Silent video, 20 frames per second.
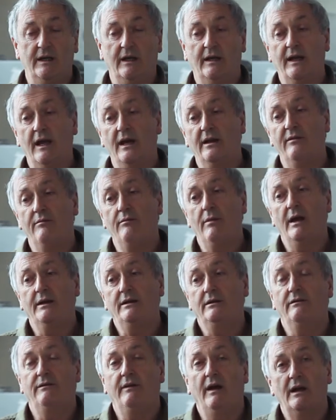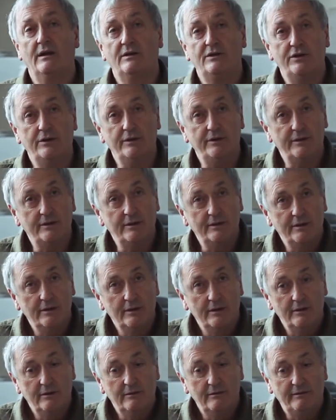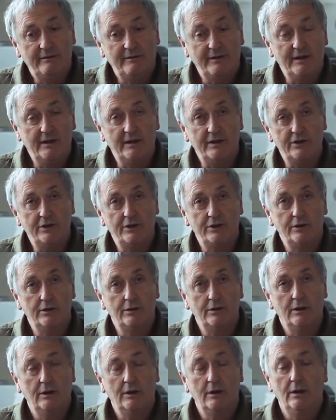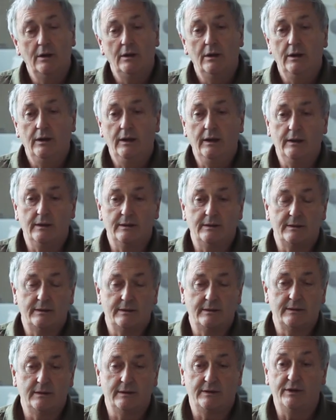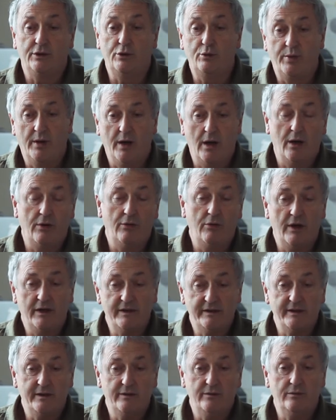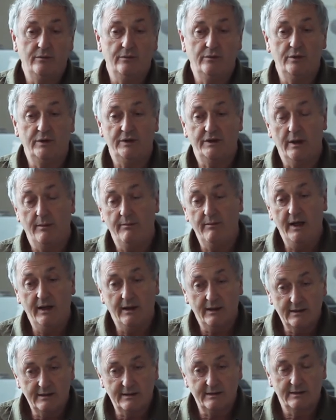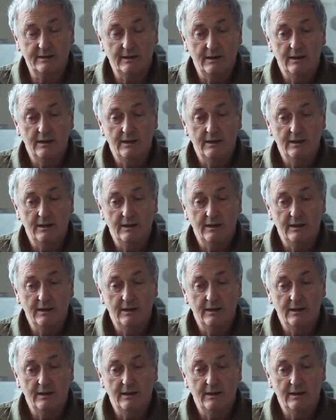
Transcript: a kind of manufactured finish. It's a 2-part resin which I mix,